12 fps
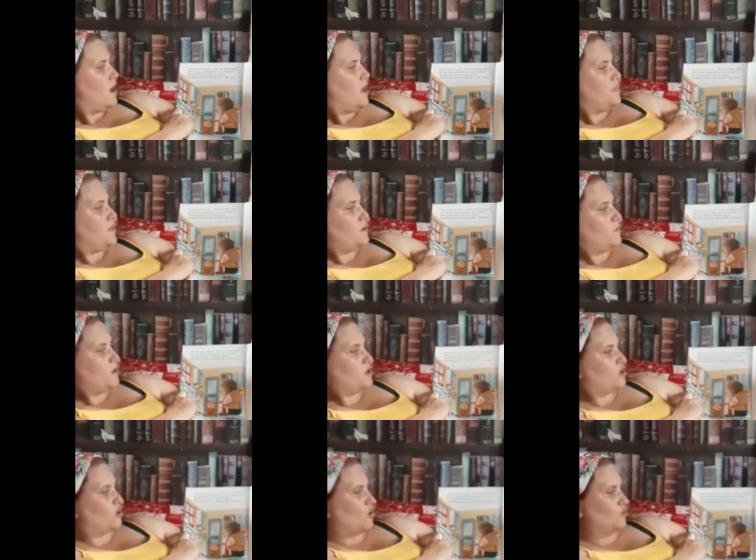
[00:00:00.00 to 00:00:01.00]
They were
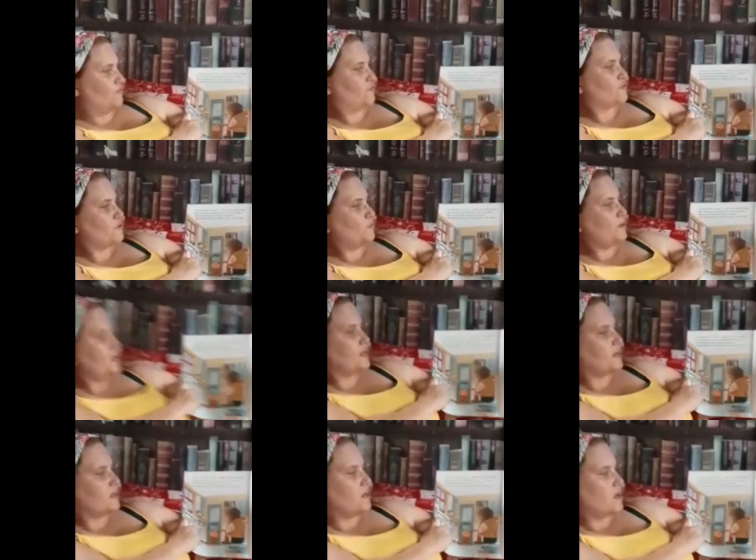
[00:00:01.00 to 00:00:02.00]
gone for a week,
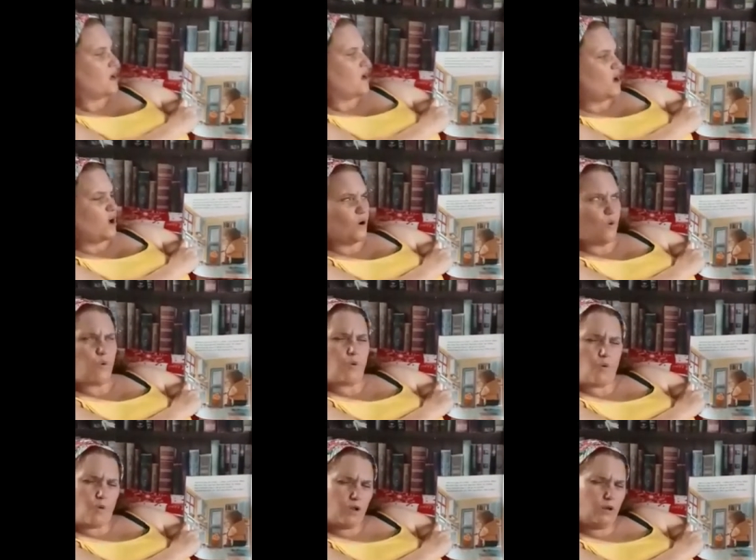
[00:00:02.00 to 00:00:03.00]
a
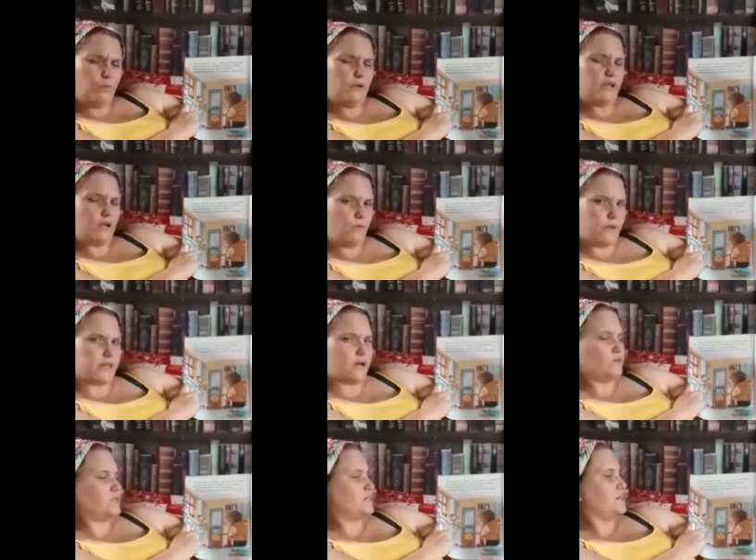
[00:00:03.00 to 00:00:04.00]
whole week
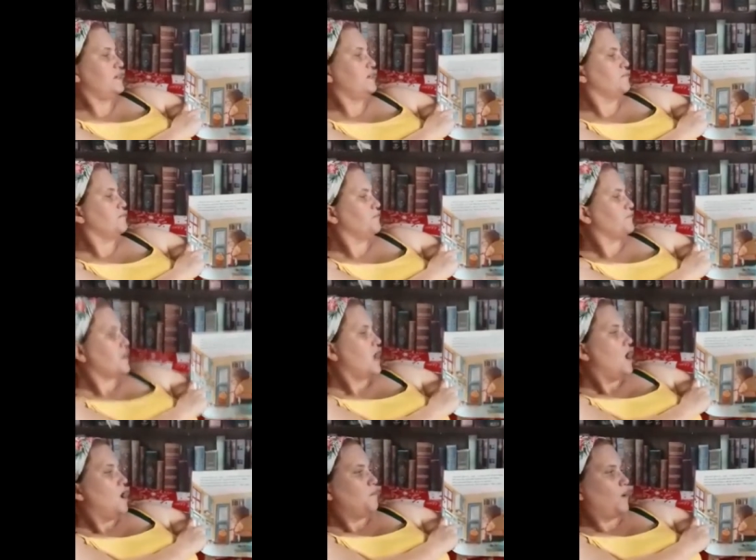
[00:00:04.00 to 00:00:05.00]
without dinner.
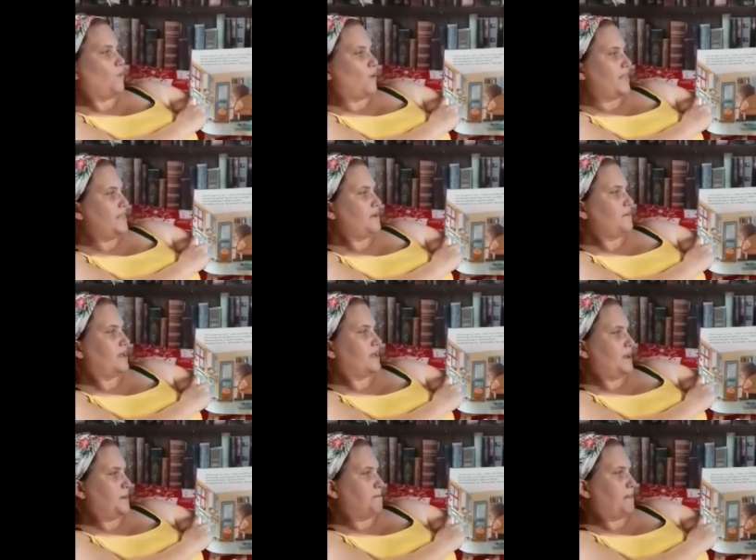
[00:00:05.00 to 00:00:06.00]
But when they
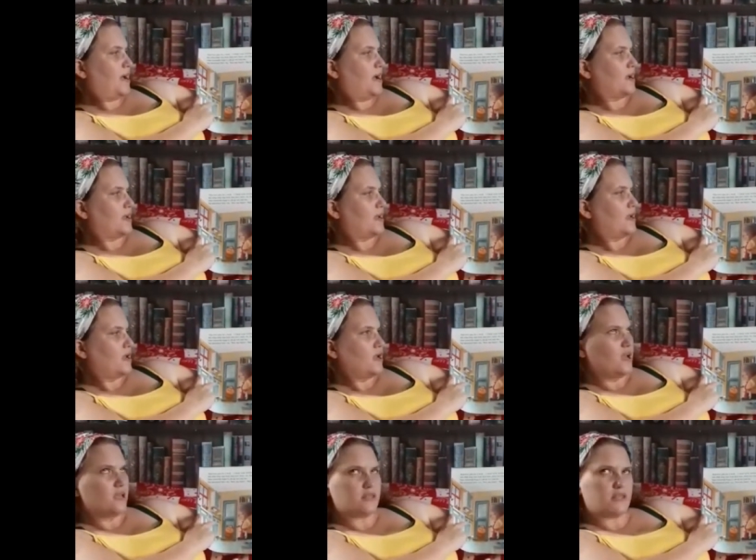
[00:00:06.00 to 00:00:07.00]
came back,
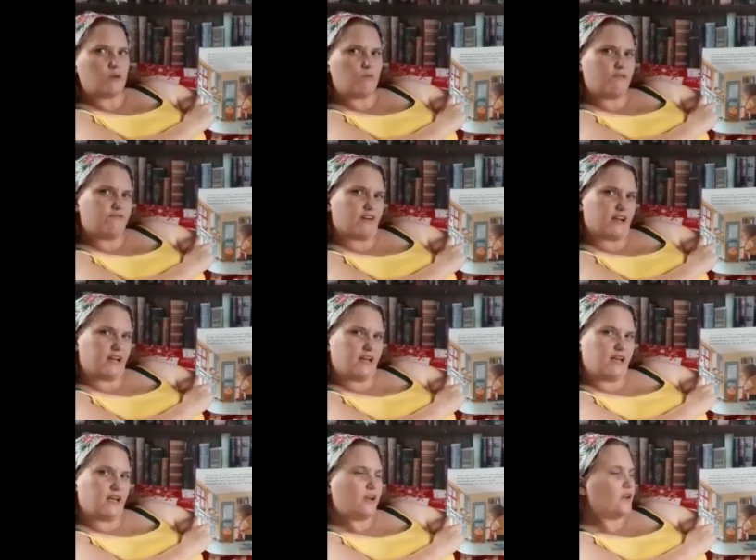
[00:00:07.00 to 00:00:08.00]
they were fatter,
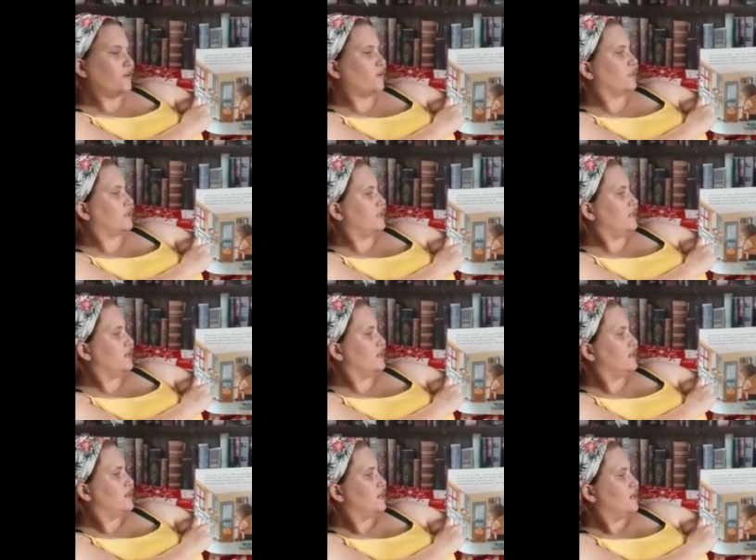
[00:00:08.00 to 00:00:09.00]
not thinner.
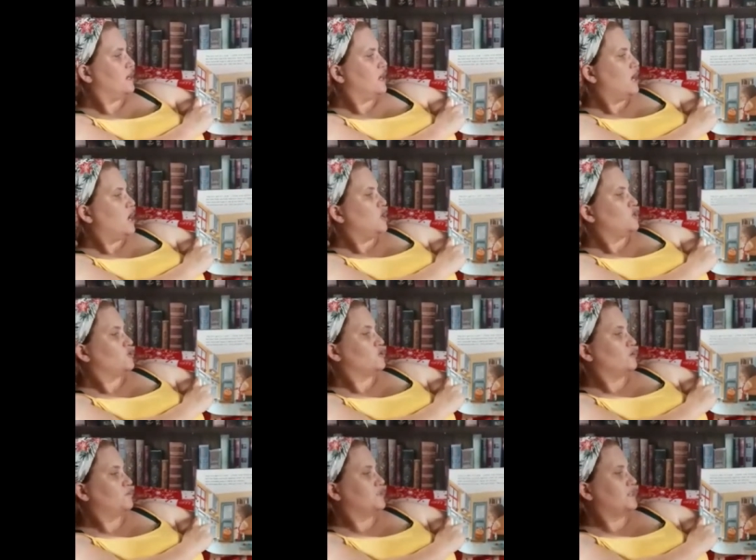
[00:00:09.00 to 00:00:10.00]
Not
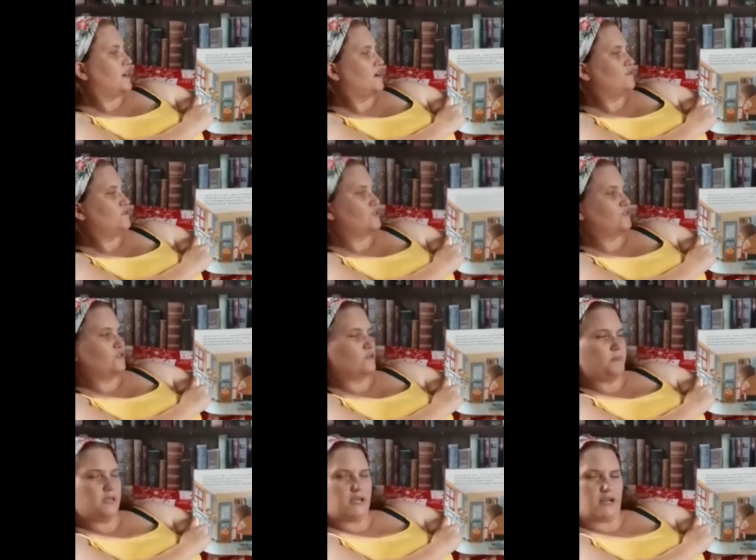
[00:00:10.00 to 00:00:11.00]
Some townsfolk
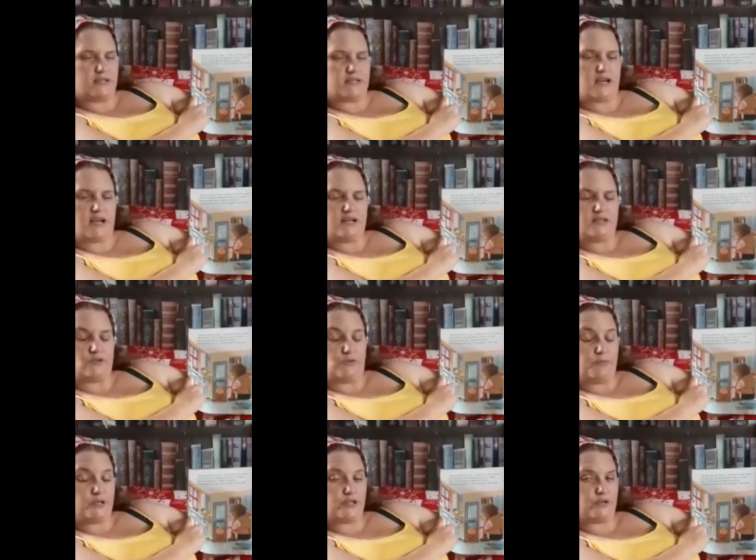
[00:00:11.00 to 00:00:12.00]
began to add up
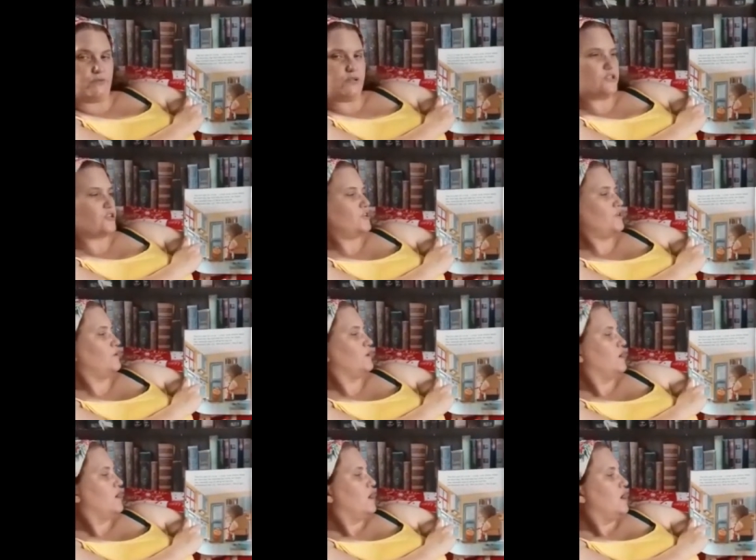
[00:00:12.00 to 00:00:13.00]
two and two
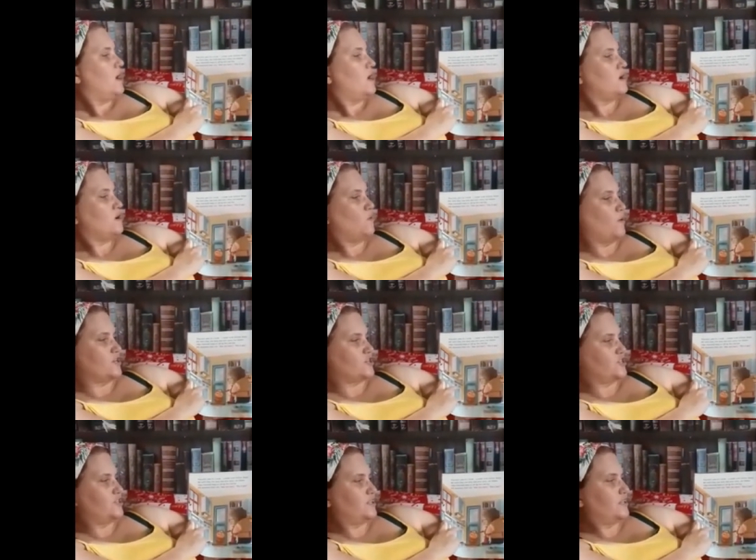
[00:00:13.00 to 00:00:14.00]
and
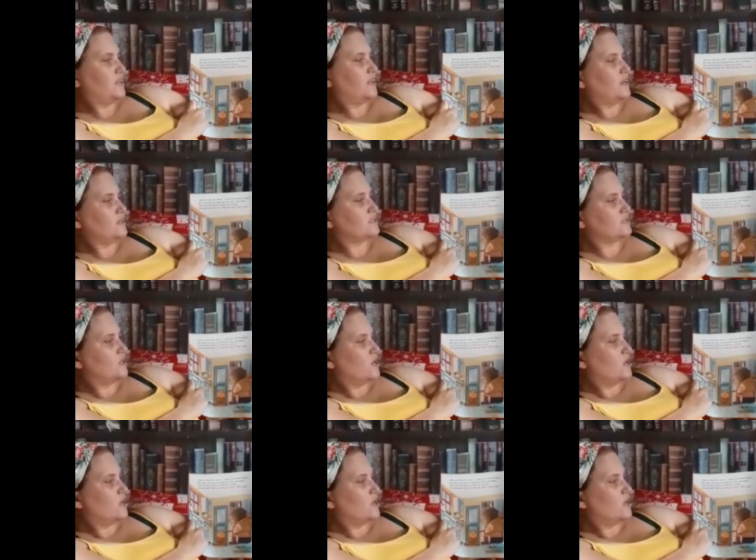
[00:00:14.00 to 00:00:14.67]
questioned their cats: